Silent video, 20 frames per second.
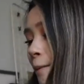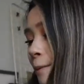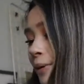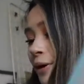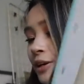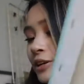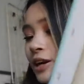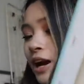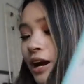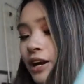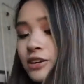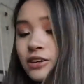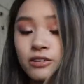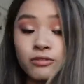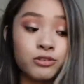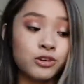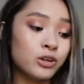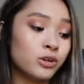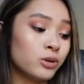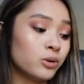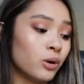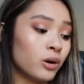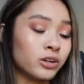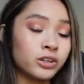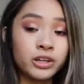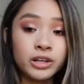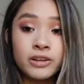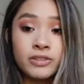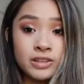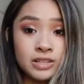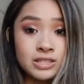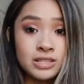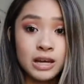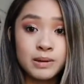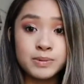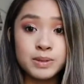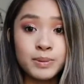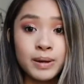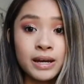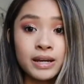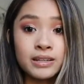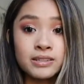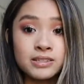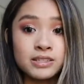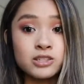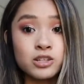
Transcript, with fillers: But yeah, if you are good at these types of paintings,